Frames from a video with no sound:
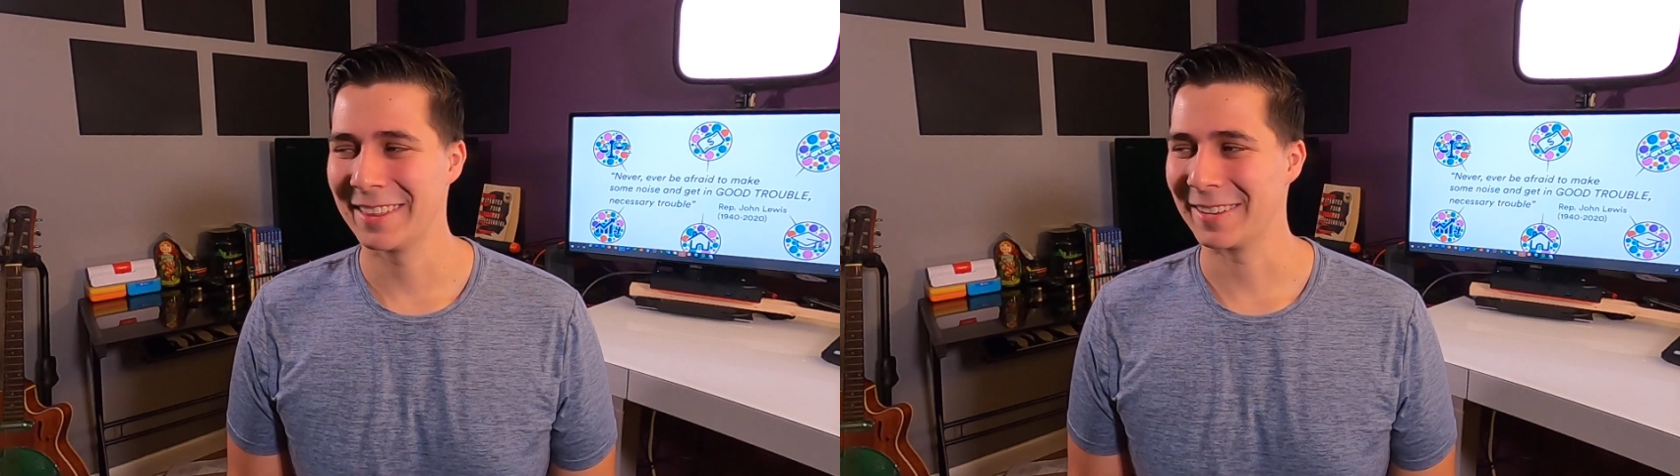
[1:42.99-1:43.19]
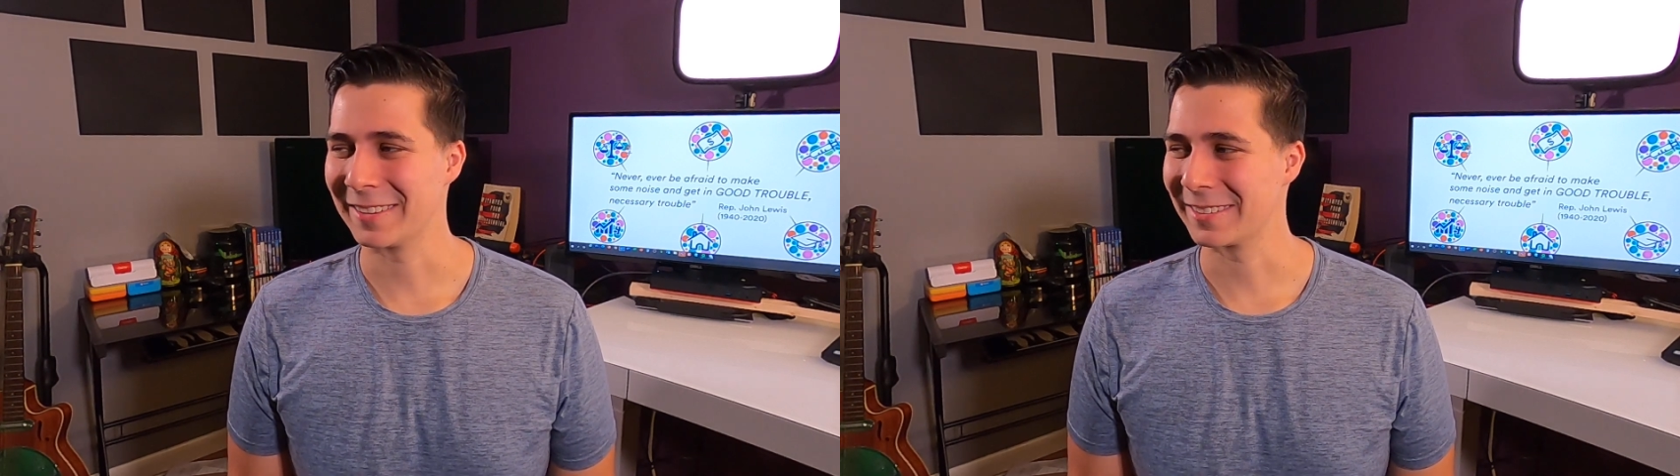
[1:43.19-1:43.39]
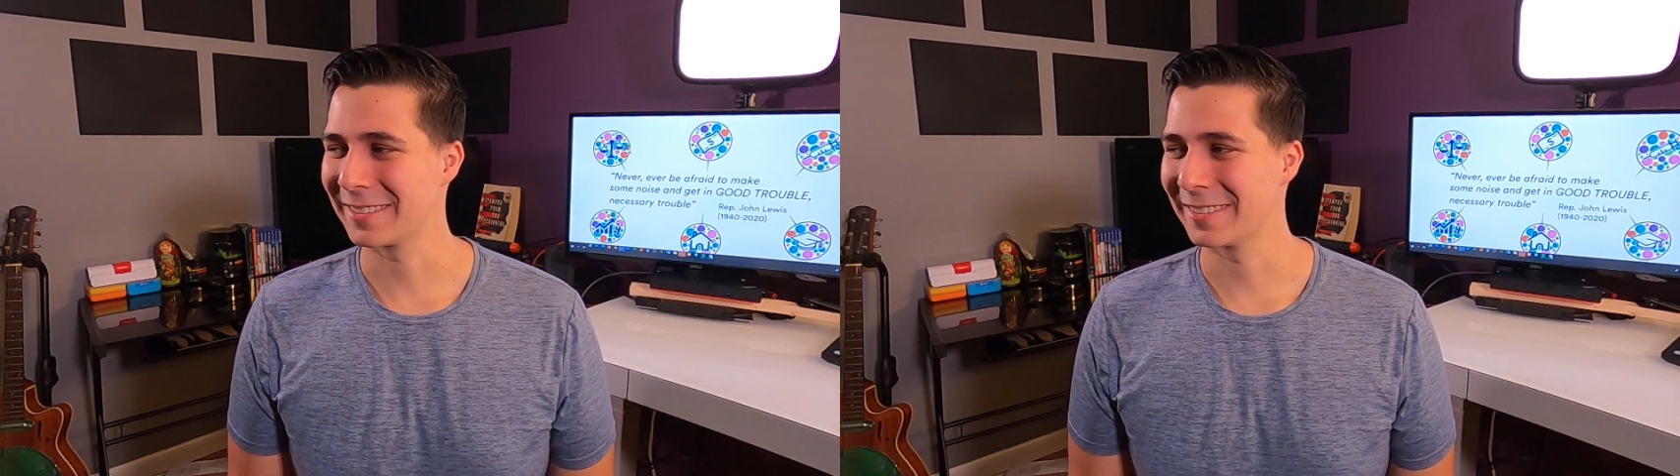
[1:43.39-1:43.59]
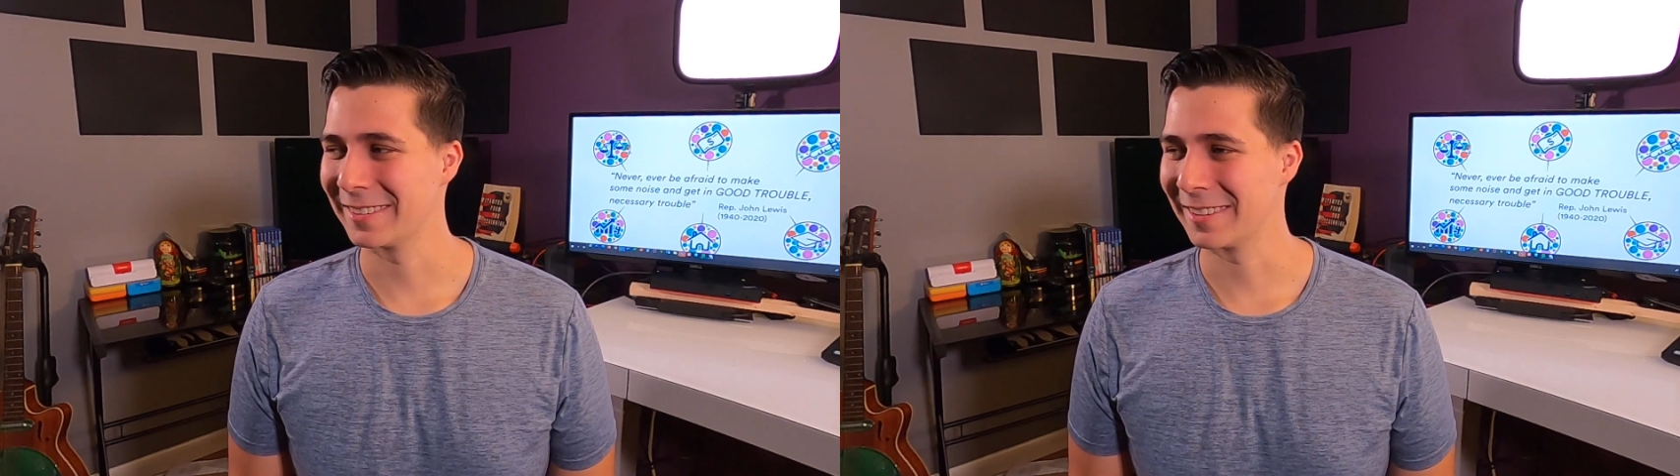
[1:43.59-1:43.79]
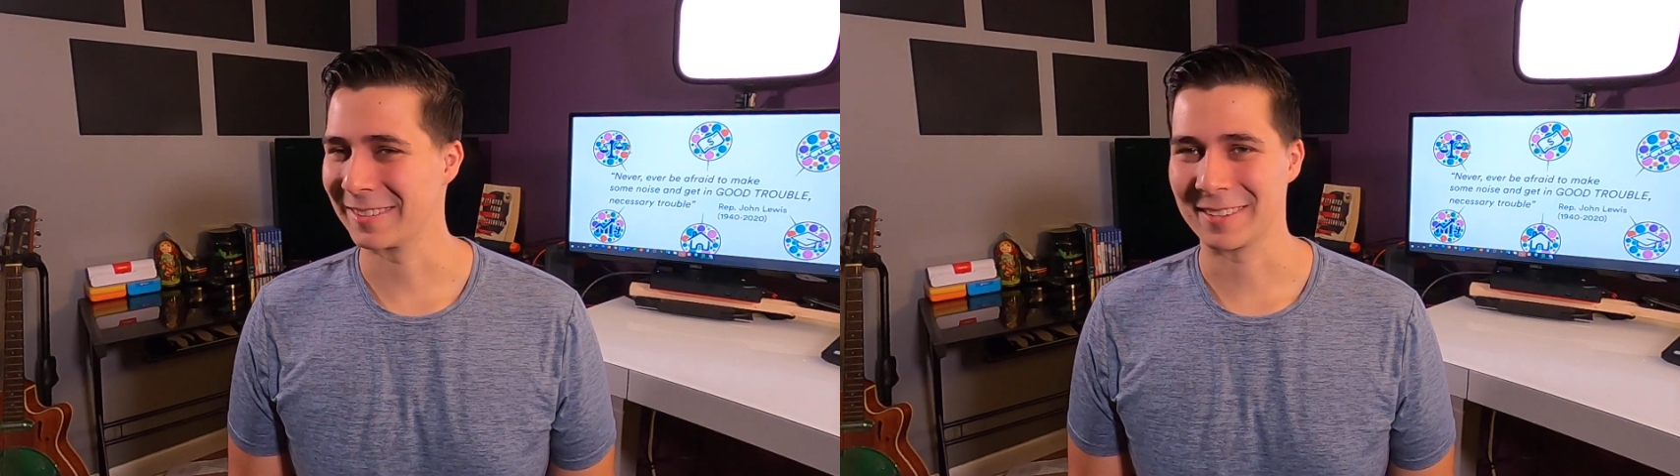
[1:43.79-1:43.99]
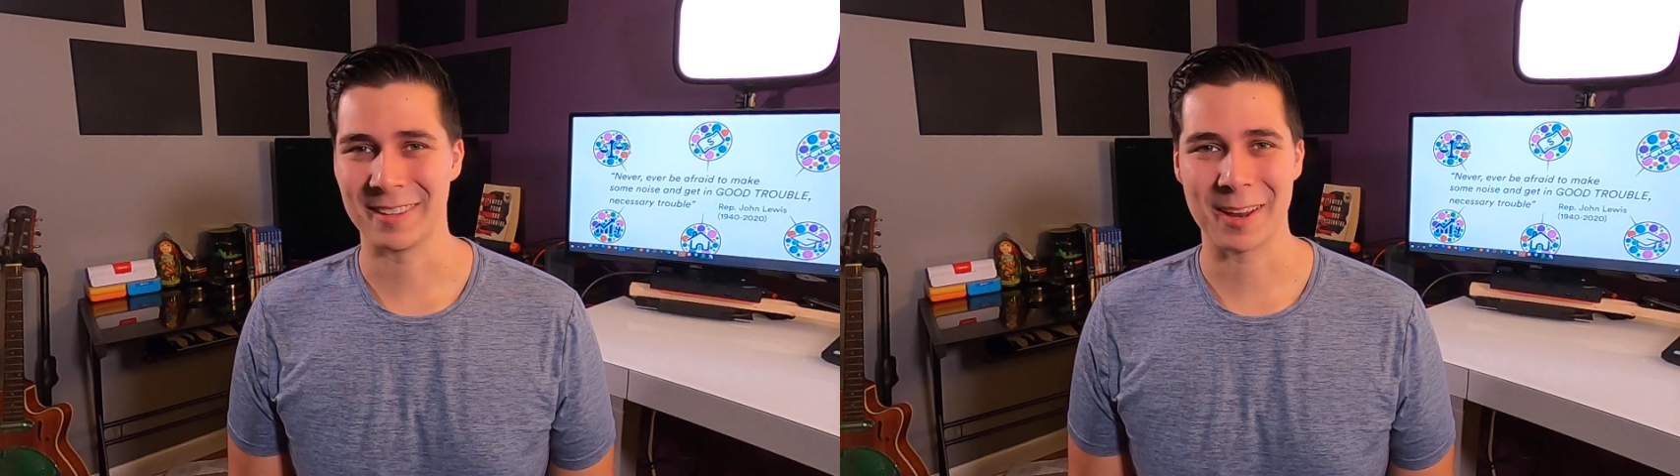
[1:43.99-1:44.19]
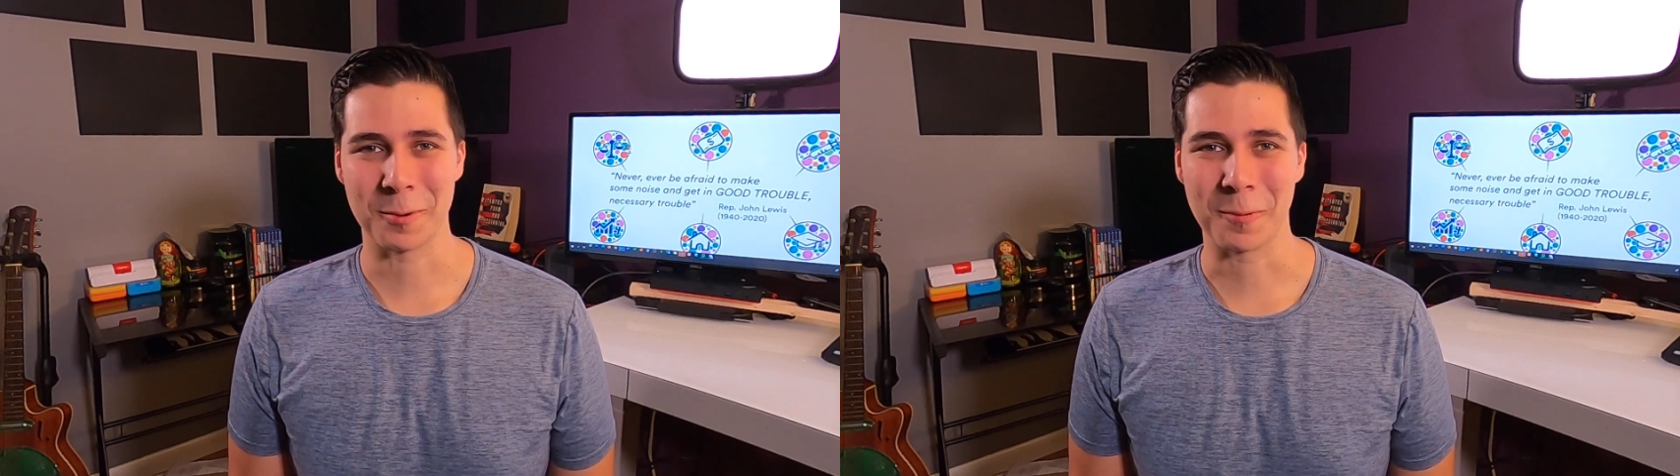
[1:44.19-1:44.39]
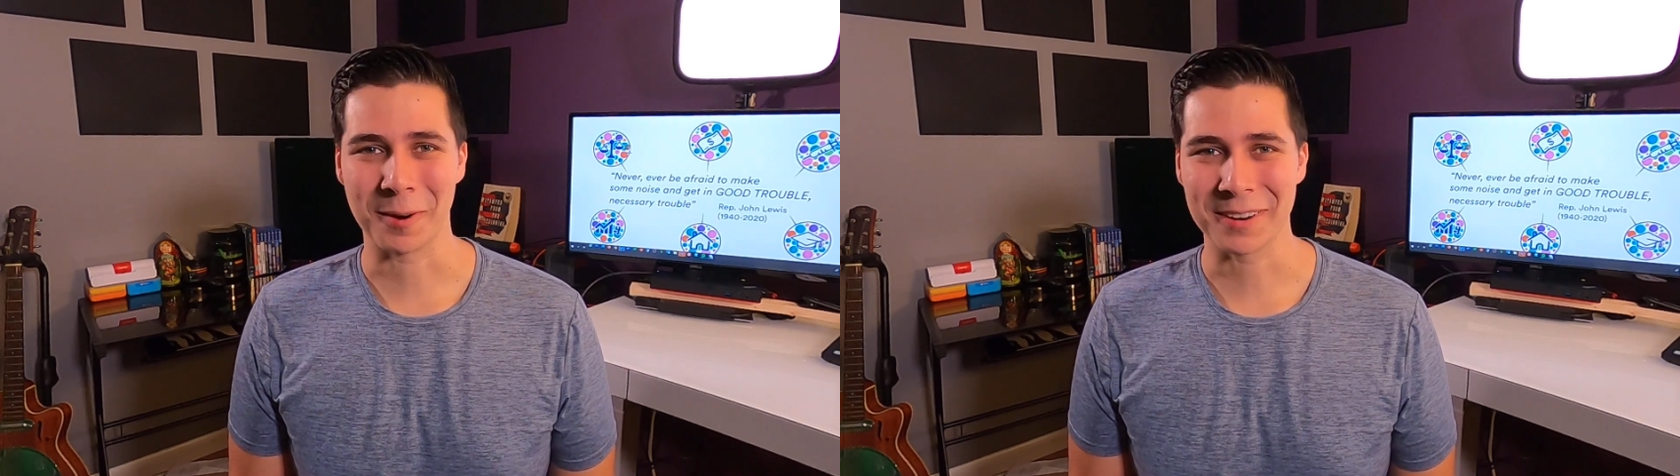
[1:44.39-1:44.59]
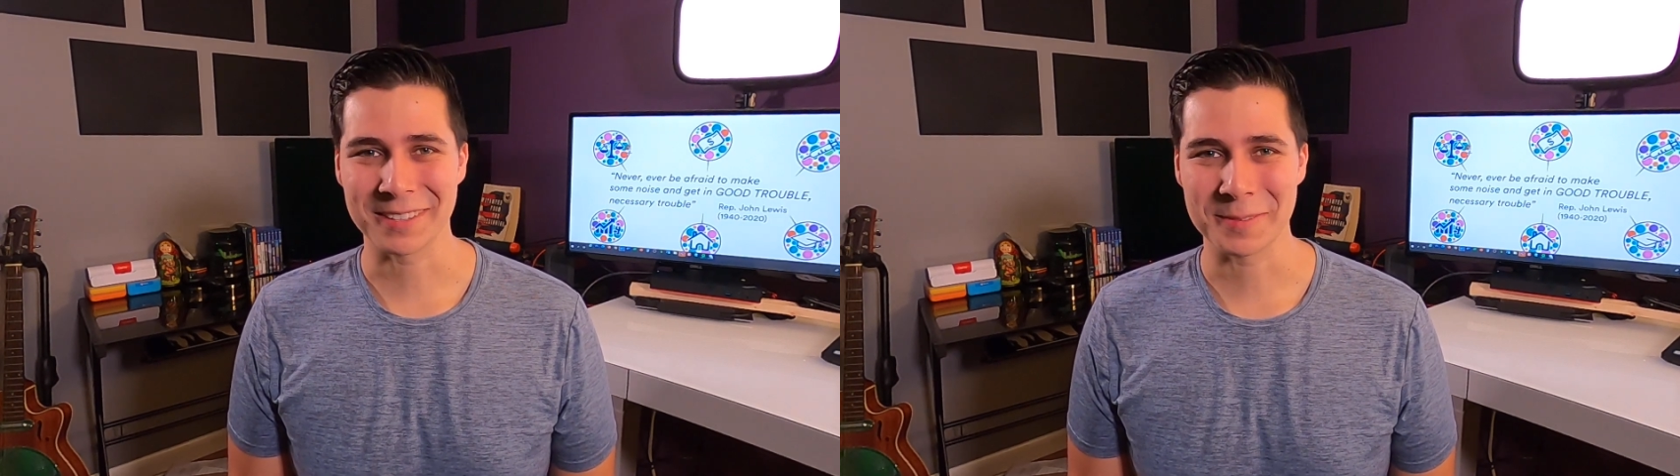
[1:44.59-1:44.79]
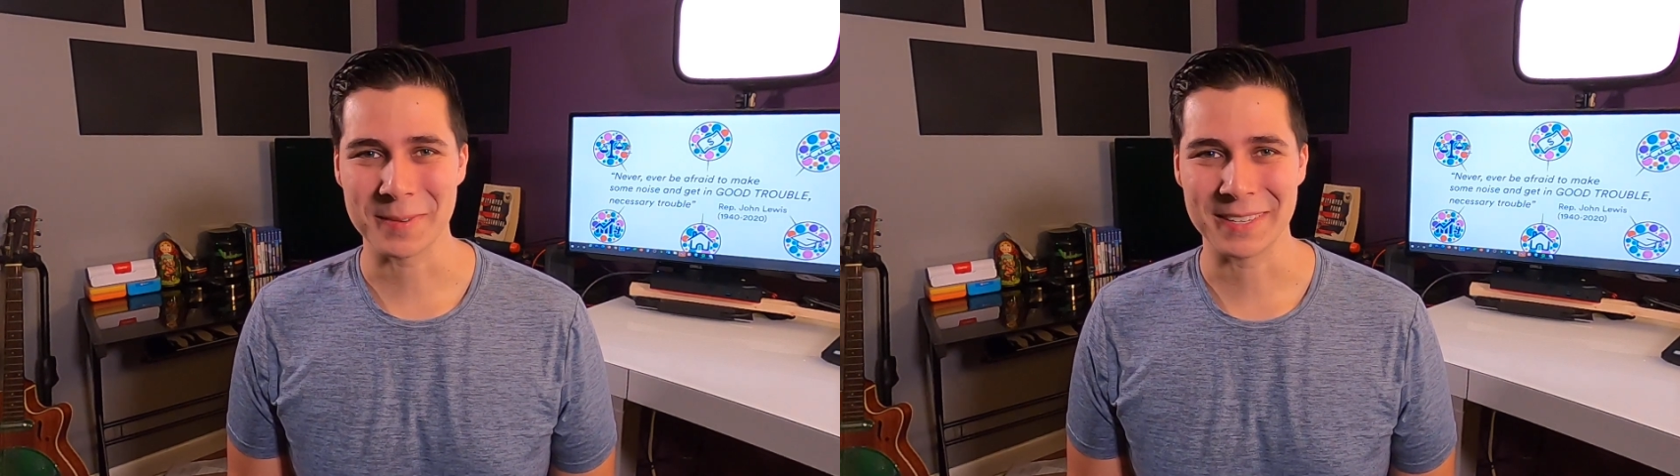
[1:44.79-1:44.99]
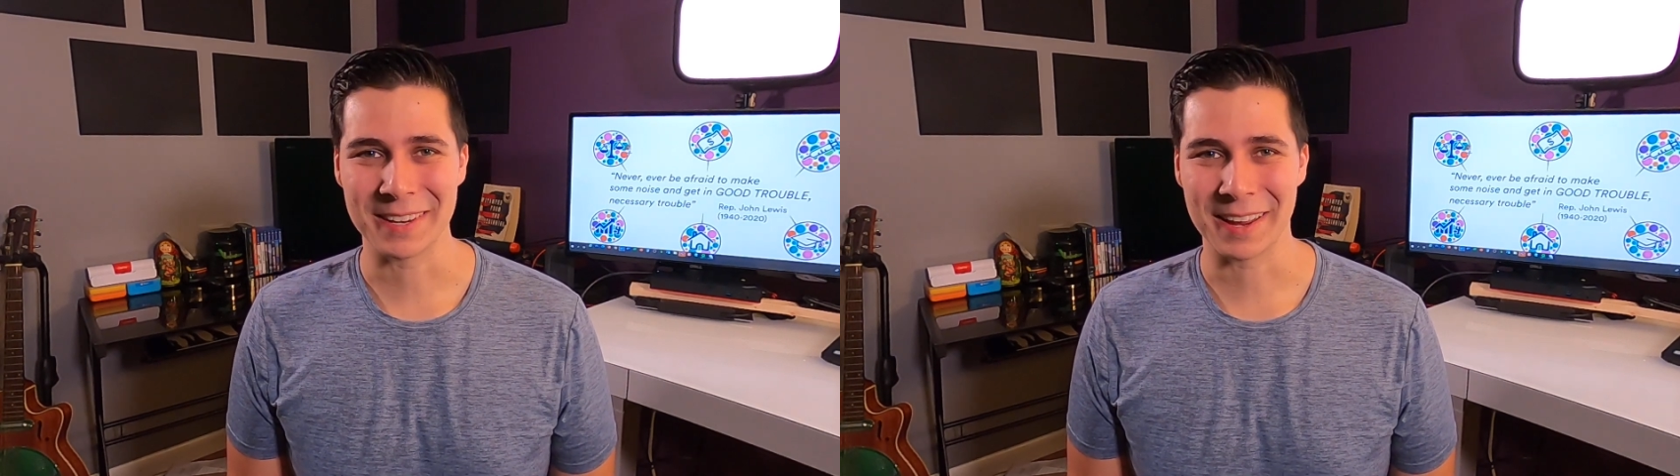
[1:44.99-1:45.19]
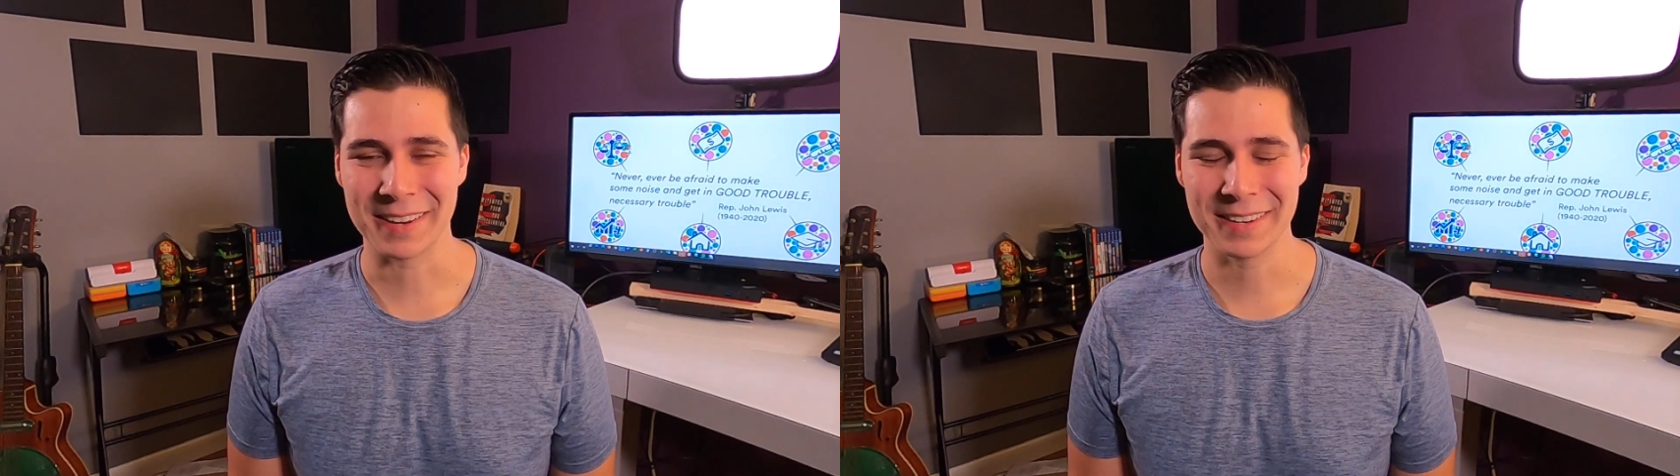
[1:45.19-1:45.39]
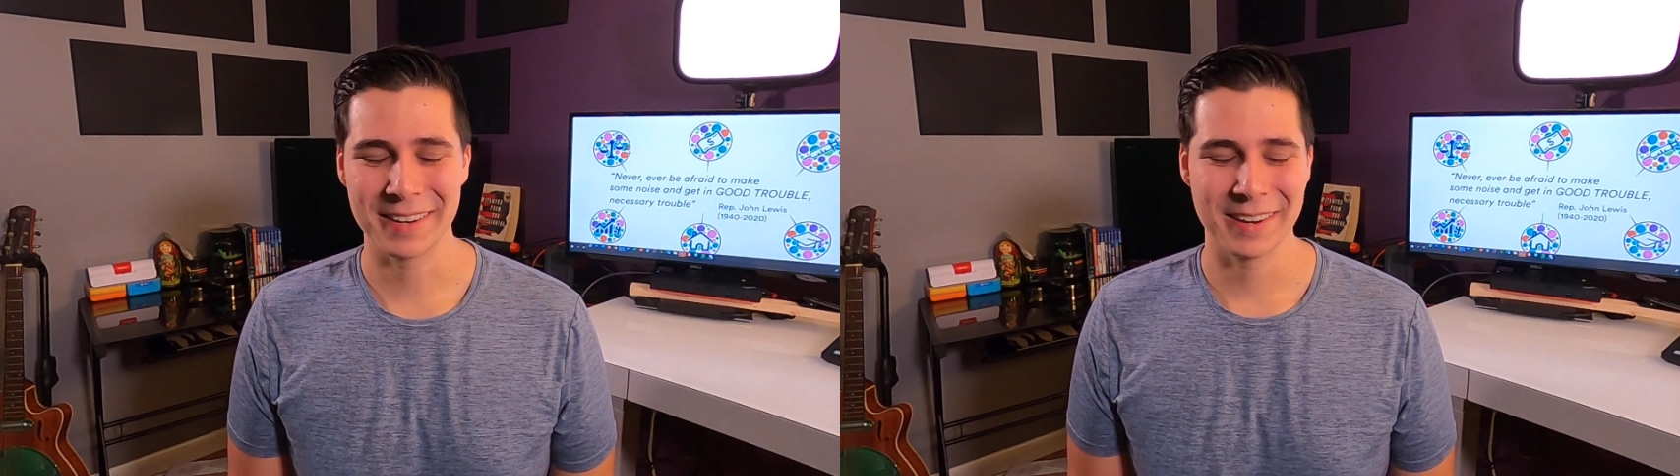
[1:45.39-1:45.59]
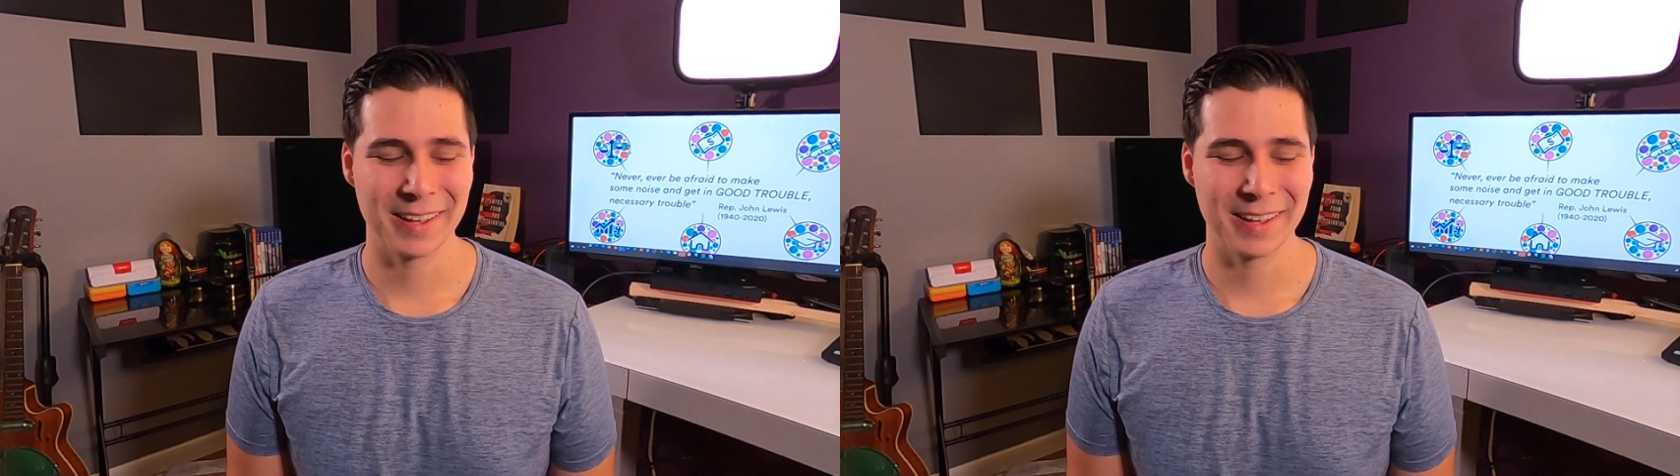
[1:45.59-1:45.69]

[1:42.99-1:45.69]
There's a lot of work to be done,